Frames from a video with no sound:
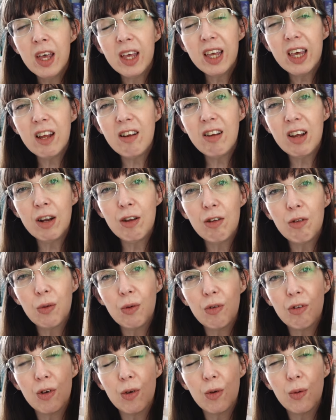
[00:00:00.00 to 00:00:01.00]
Gideon is
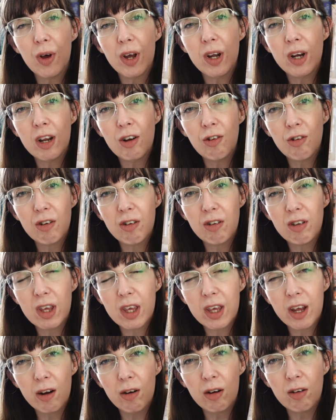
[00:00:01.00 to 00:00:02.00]
also quite an
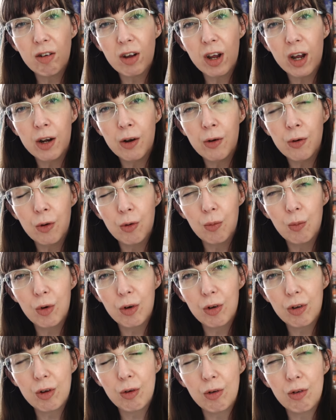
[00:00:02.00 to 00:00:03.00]
interesting character and not
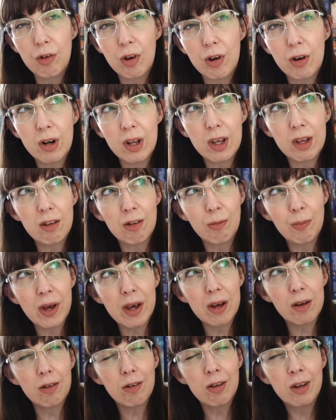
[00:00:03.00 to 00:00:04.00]
what you'd totally
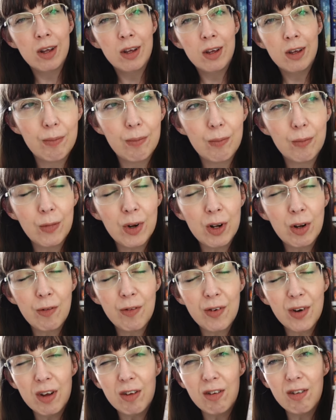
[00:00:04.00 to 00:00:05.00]
expect when you
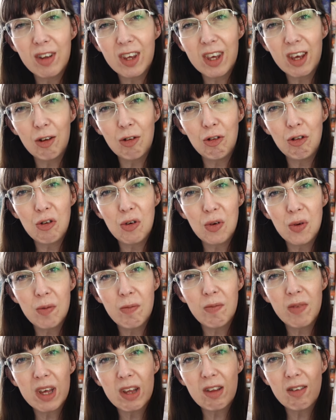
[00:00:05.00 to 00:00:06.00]
first get to
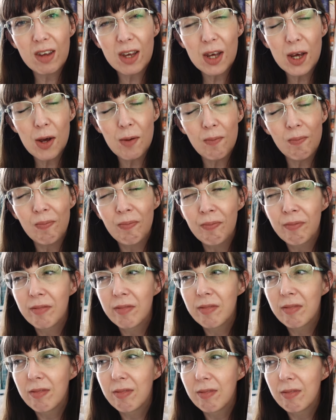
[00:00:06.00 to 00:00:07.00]
meet him.
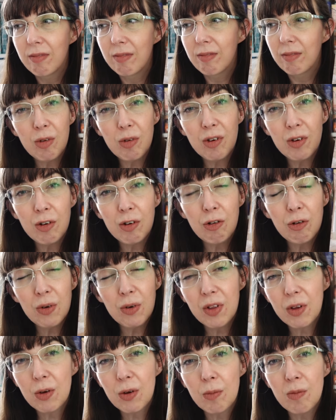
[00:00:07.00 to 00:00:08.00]
So I
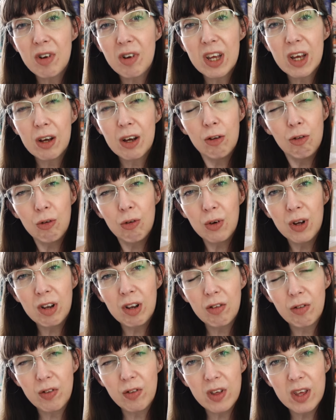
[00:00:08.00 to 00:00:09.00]
enjoyed the comedy, I
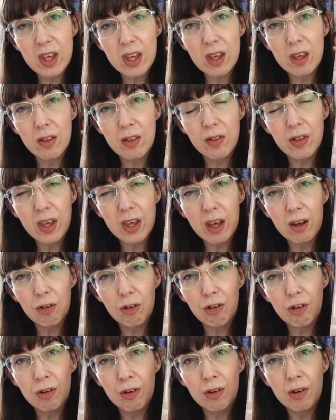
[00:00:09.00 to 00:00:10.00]
enjoyed the
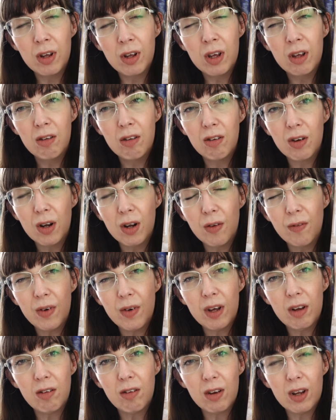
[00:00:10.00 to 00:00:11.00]
action side of
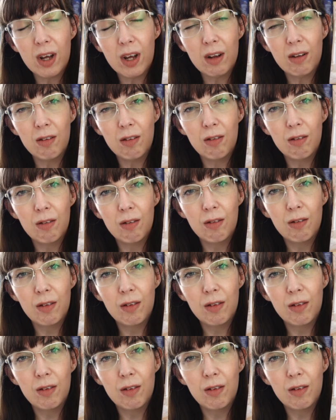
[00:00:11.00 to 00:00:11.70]
it, and